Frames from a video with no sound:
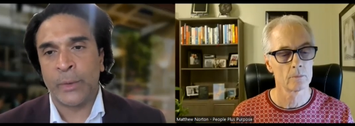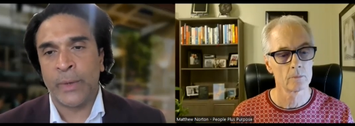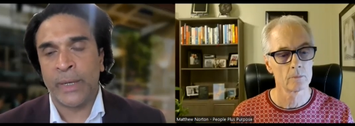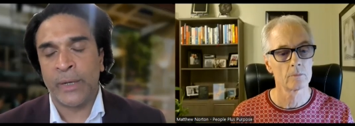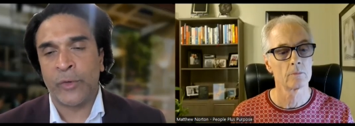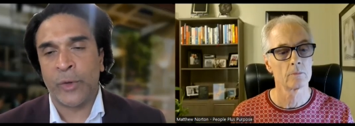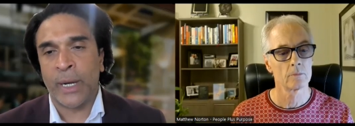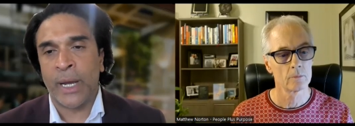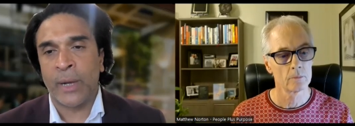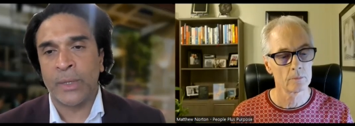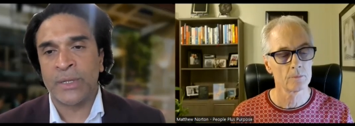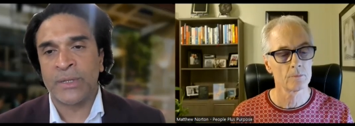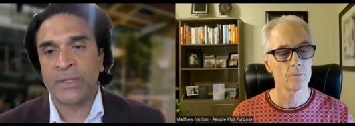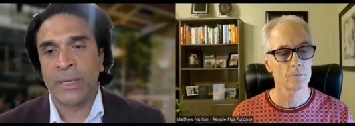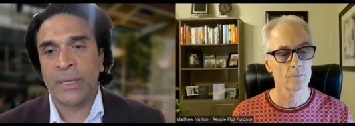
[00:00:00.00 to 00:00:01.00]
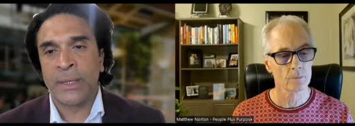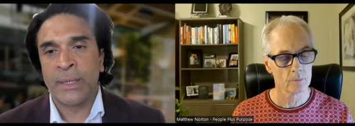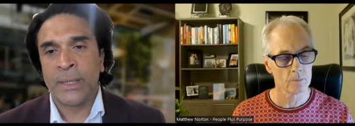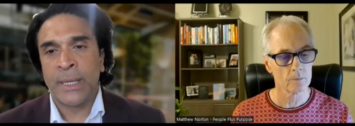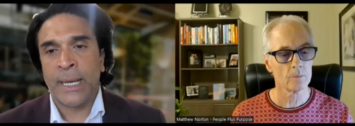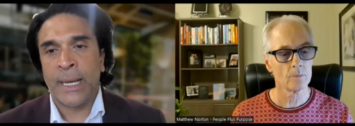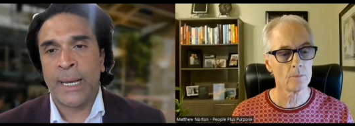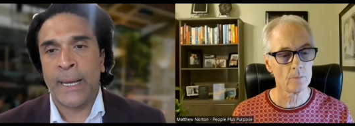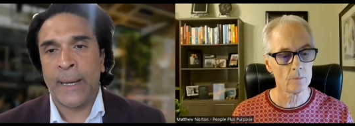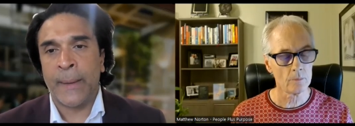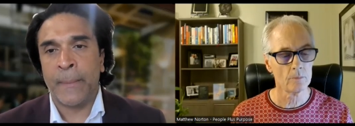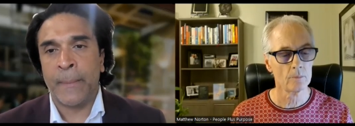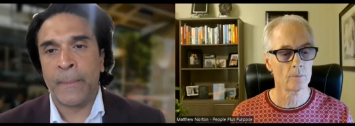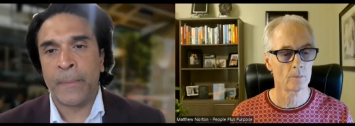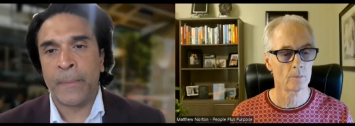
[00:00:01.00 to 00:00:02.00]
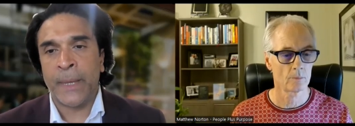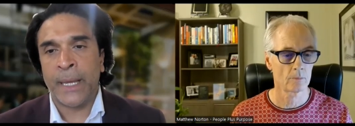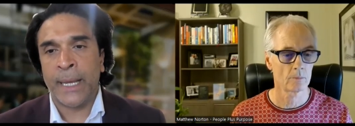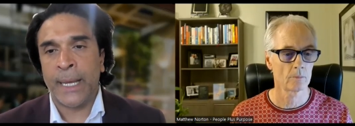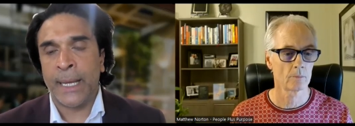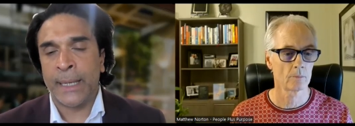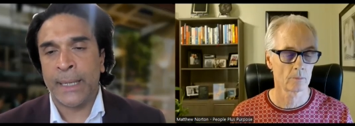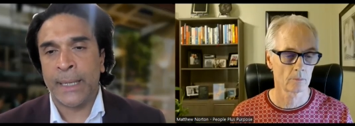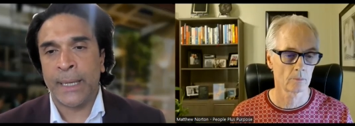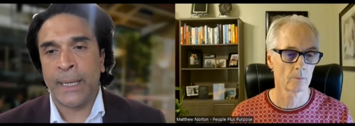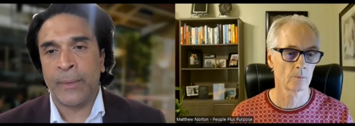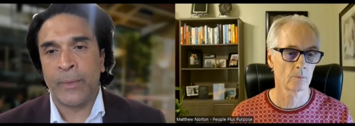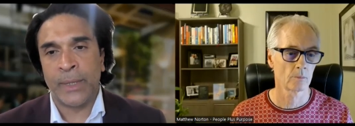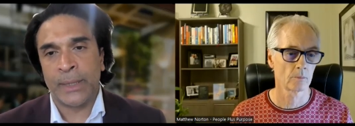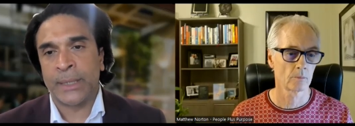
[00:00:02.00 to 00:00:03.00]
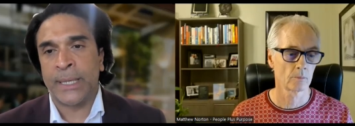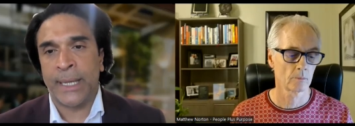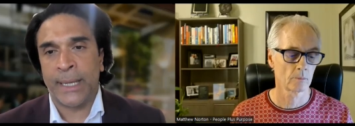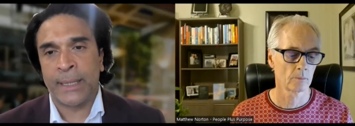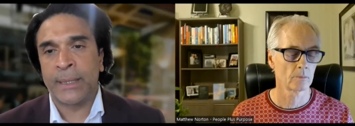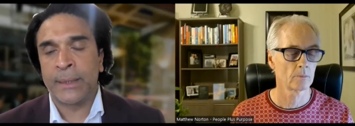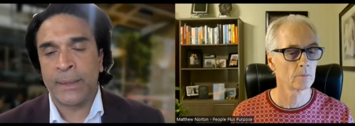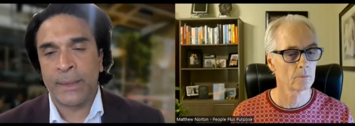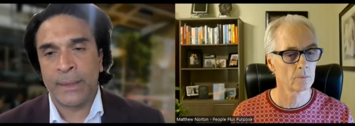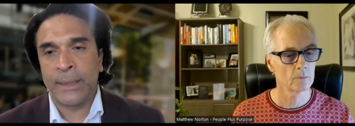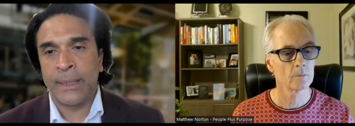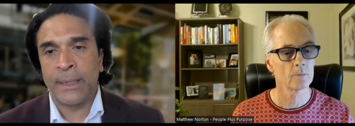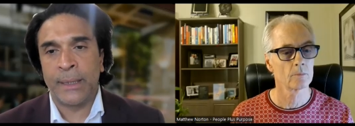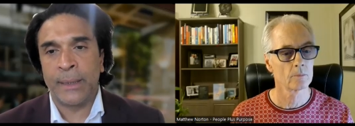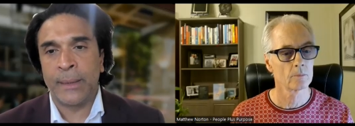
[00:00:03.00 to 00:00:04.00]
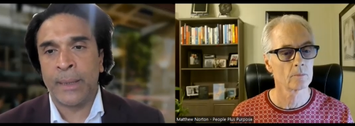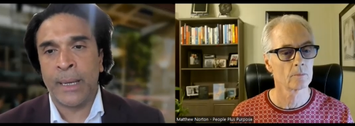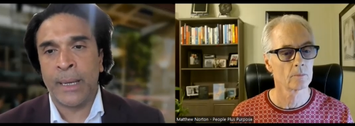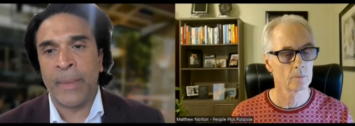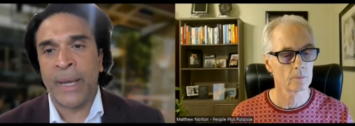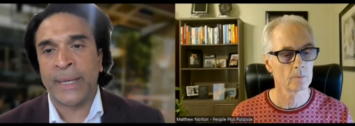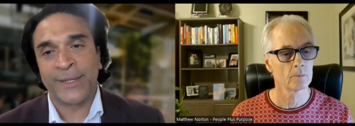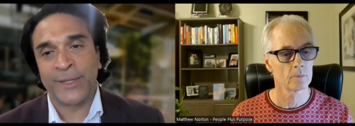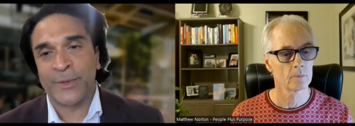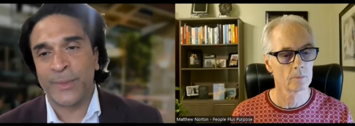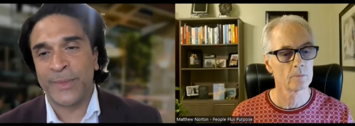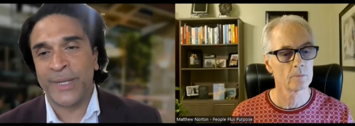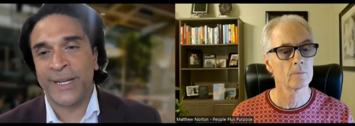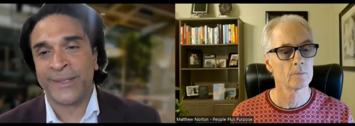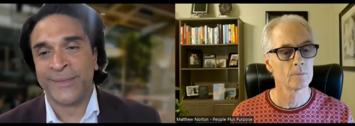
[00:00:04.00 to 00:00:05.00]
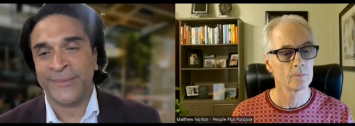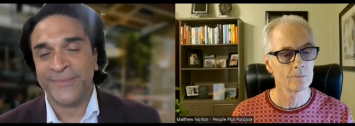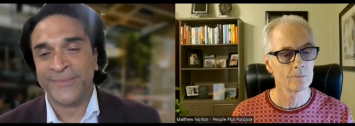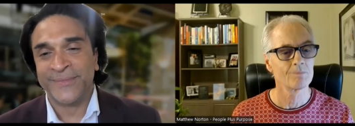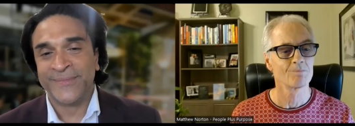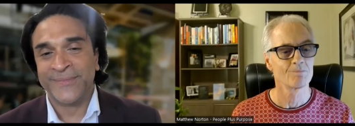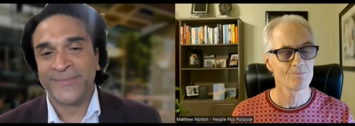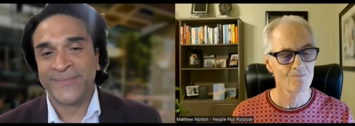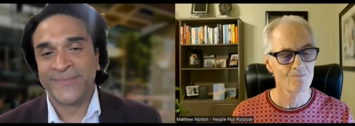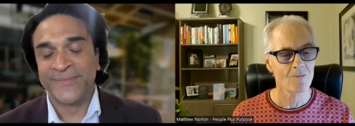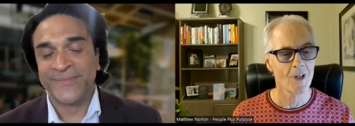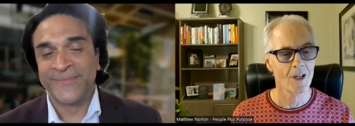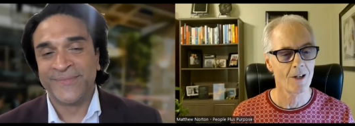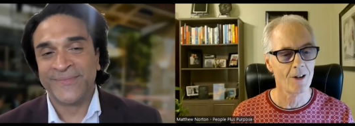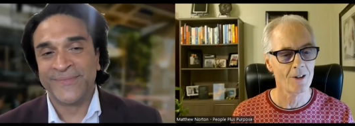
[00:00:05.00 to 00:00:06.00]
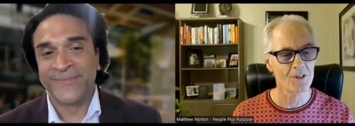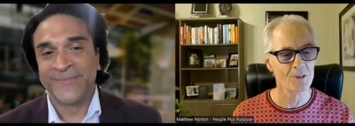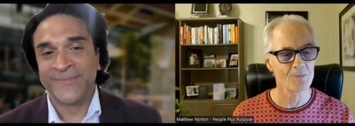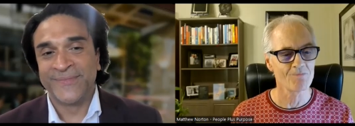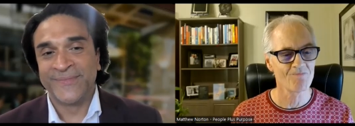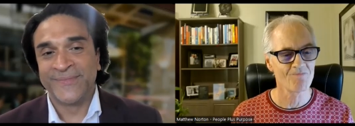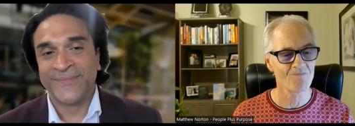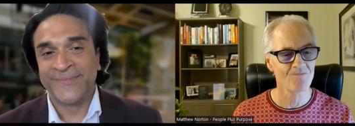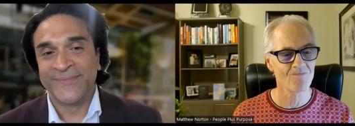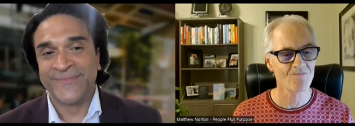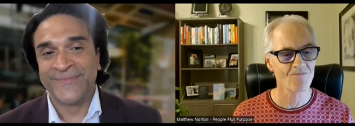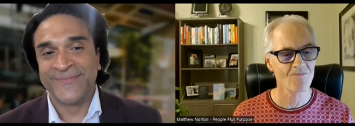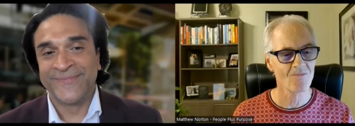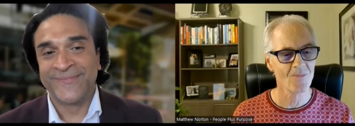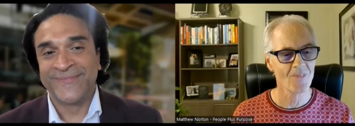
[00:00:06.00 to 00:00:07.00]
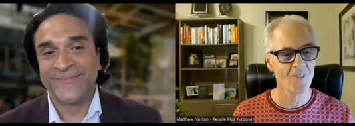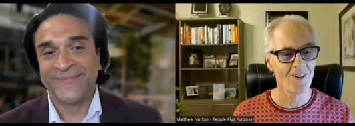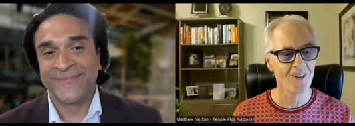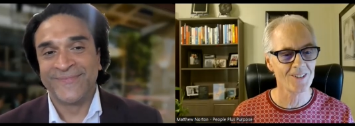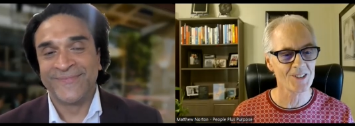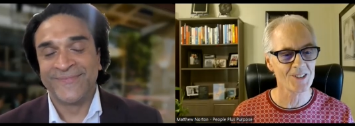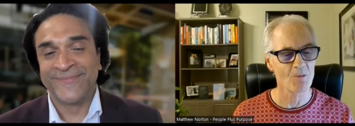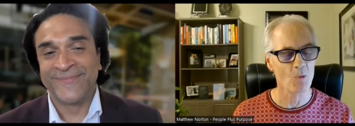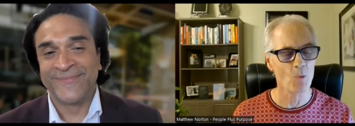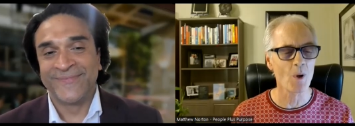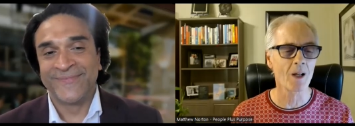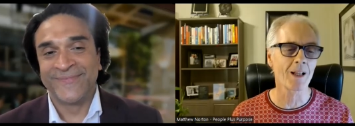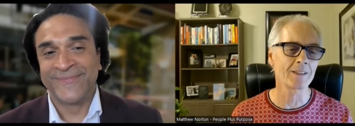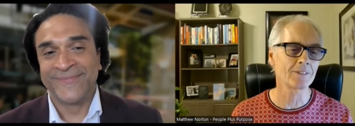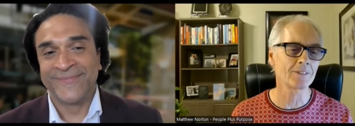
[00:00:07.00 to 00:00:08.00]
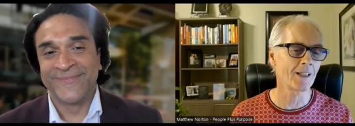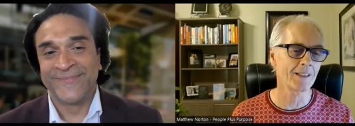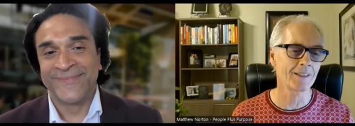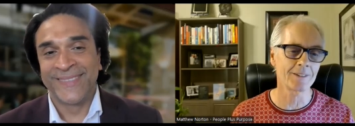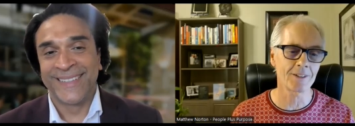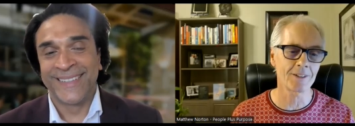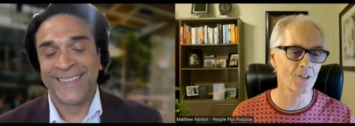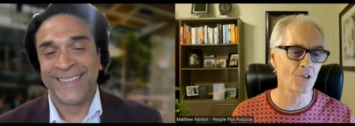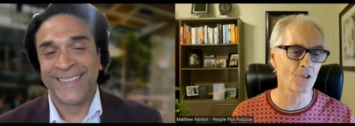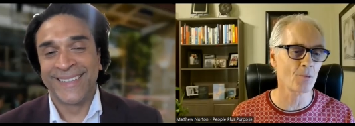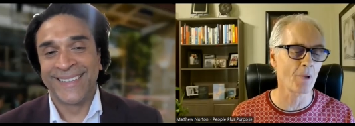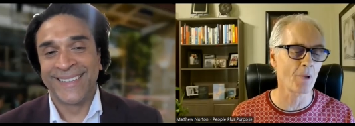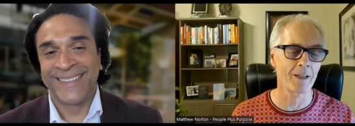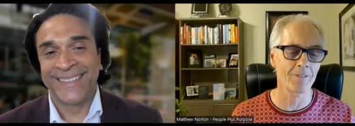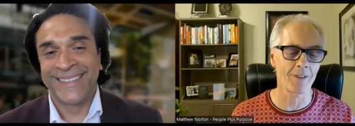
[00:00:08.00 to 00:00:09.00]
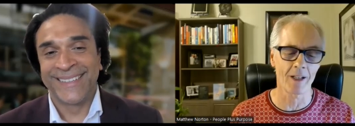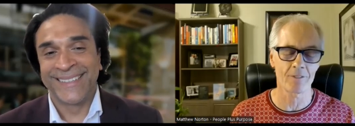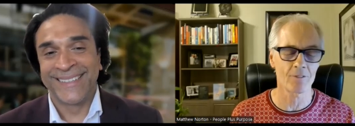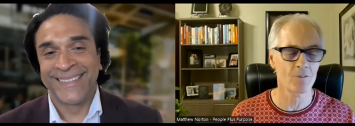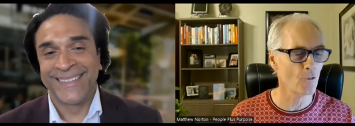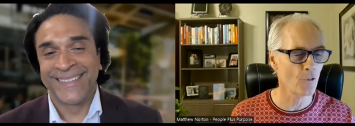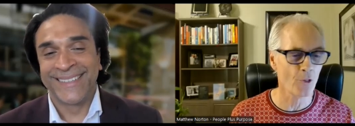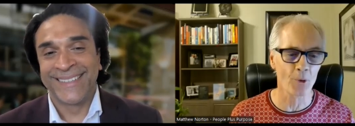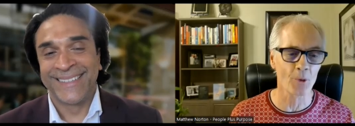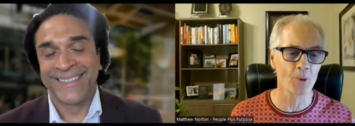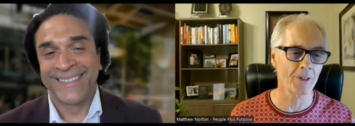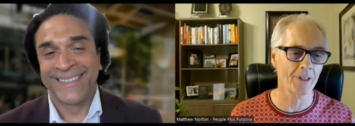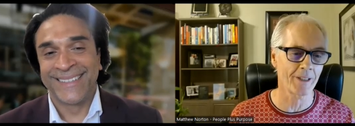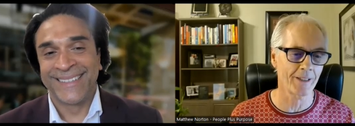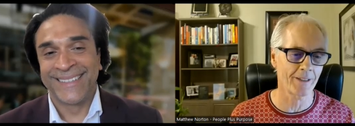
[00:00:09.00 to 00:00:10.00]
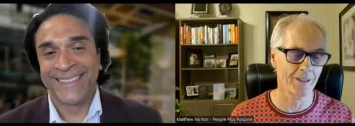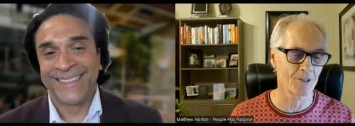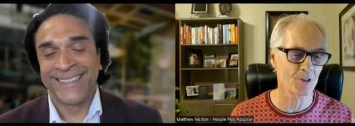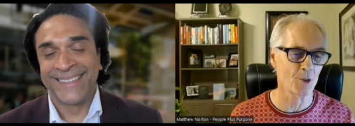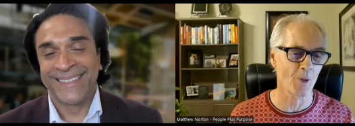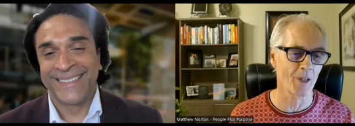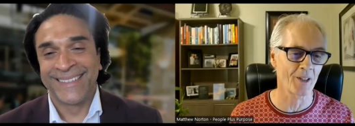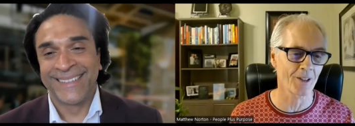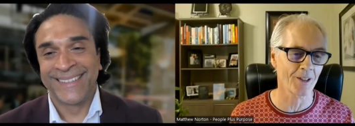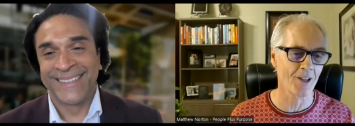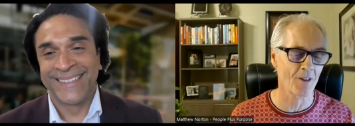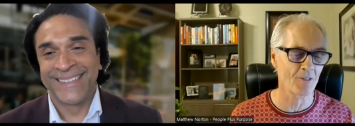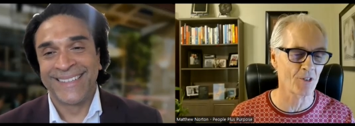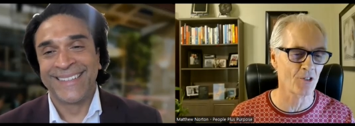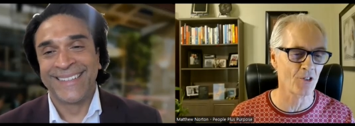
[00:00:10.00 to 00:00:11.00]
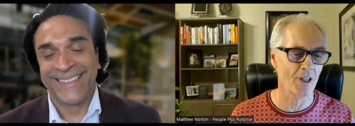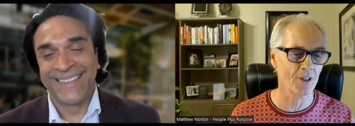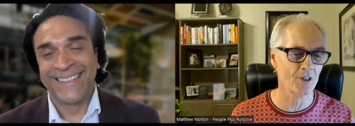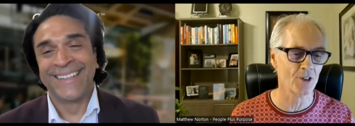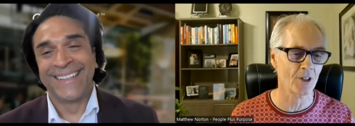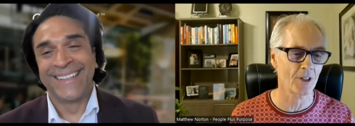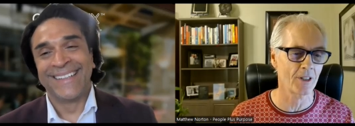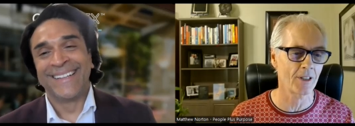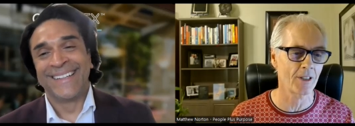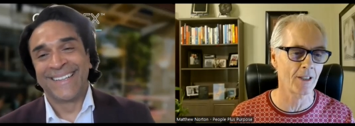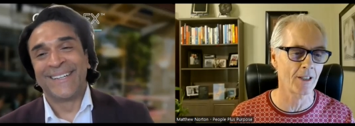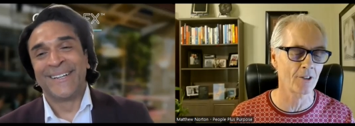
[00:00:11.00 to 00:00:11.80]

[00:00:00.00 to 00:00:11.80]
Speaker 1: 24 hours. Um, and uh, we'll take the uh, from there.
Speaker 2: Awesome. Awesome. Well, I, I this is I, I thoroughly enjoyed our conversation.